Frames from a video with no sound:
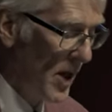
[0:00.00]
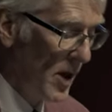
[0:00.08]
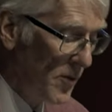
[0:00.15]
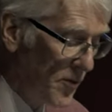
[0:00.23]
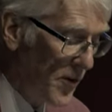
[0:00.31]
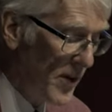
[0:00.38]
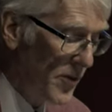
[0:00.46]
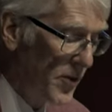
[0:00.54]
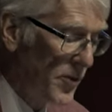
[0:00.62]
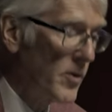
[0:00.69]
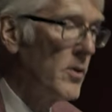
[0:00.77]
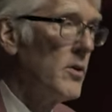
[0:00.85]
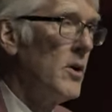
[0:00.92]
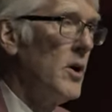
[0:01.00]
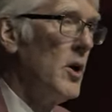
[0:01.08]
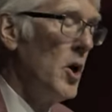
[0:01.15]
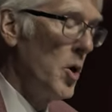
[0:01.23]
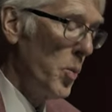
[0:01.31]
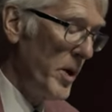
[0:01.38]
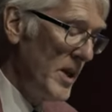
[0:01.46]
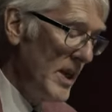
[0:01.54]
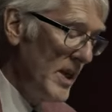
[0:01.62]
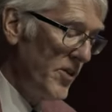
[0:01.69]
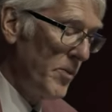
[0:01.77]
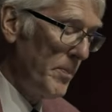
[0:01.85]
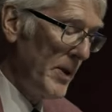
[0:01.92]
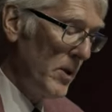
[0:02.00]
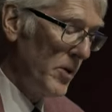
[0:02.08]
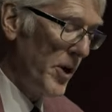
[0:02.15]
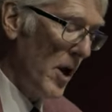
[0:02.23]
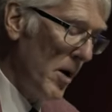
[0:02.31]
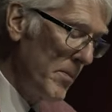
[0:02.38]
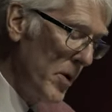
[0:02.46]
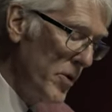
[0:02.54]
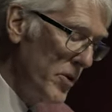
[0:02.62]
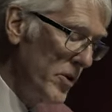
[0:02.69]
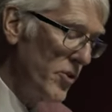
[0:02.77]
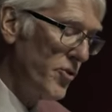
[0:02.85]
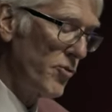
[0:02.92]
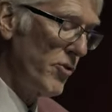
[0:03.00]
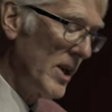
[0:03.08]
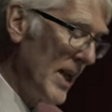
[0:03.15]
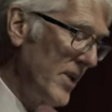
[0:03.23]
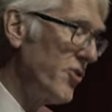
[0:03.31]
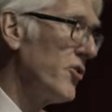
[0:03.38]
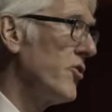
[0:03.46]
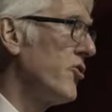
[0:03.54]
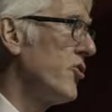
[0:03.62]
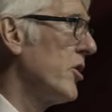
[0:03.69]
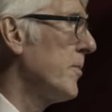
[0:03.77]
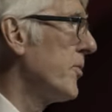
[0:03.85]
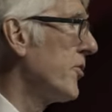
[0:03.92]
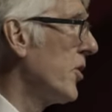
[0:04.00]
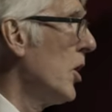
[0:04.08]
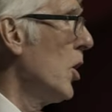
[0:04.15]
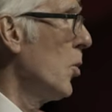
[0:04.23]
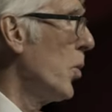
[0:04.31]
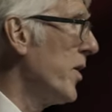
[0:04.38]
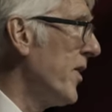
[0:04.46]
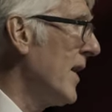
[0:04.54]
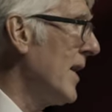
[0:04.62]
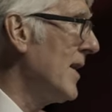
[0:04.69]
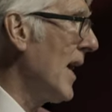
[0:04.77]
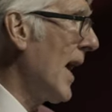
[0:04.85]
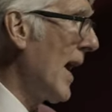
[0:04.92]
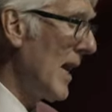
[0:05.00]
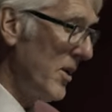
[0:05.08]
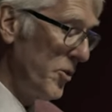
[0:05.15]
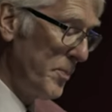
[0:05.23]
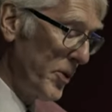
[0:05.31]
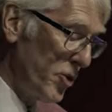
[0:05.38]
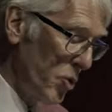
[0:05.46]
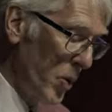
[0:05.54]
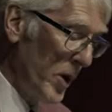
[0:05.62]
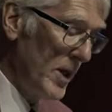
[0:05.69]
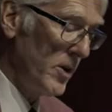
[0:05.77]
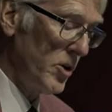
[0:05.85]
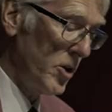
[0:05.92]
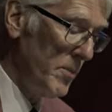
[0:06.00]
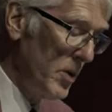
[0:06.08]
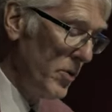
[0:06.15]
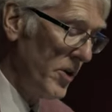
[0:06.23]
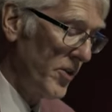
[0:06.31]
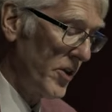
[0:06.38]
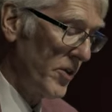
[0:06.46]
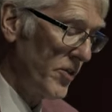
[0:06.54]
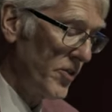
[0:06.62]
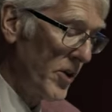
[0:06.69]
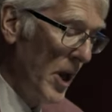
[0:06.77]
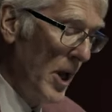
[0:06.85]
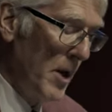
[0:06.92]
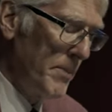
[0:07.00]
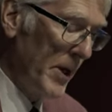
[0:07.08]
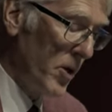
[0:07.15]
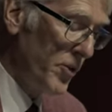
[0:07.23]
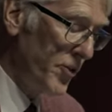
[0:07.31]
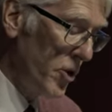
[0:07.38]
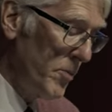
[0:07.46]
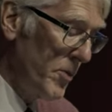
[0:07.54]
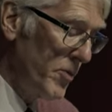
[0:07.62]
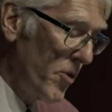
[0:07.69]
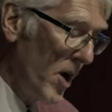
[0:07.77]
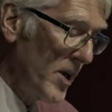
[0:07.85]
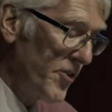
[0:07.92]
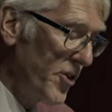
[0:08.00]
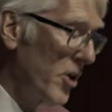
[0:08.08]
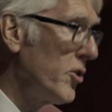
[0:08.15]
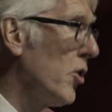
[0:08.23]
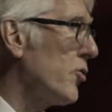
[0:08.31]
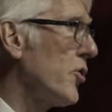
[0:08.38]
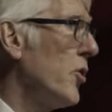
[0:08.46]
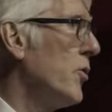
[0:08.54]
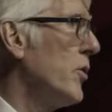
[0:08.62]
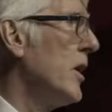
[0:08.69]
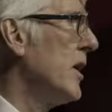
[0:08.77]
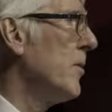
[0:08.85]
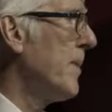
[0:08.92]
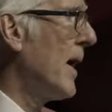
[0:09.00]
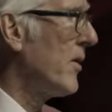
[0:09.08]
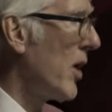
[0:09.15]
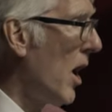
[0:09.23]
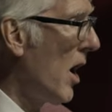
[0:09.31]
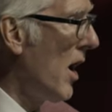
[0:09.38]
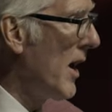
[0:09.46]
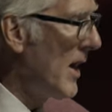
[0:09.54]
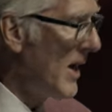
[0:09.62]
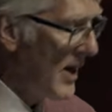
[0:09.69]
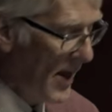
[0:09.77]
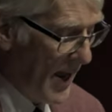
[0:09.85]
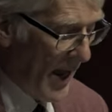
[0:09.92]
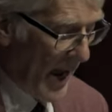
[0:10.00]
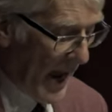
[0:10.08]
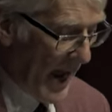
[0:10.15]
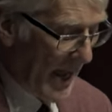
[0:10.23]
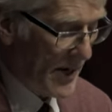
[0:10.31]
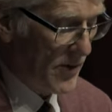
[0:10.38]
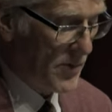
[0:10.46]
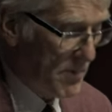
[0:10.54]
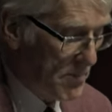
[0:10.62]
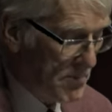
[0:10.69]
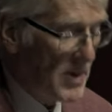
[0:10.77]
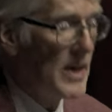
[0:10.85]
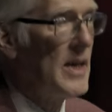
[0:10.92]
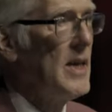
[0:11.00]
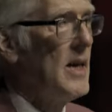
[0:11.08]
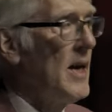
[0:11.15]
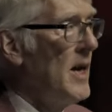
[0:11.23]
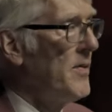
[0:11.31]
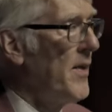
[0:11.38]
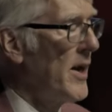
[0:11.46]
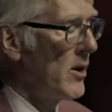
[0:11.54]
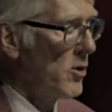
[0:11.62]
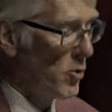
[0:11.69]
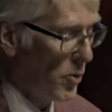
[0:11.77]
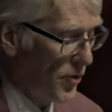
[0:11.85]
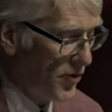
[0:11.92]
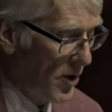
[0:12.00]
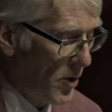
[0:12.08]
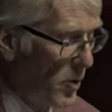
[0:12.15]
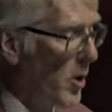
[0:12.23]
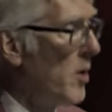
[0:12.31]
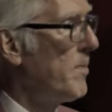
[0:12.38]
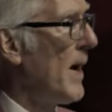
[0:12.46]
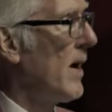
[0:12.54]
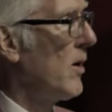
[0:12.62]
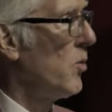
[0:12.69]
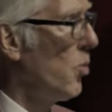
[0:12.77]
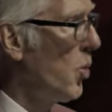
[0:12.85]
Fifth, we need to build harmonious relationships within and between communities, because human rights are not only about I and me, they are also about